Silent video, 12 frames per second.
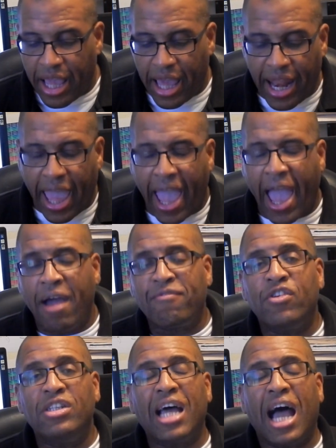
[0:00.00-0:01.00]
an
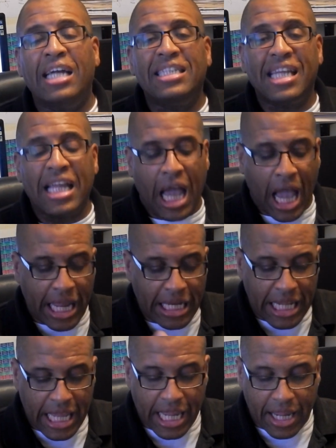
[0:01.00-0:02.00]
advertising
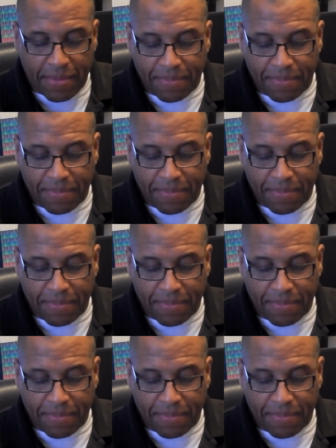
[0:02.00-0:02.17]
ID.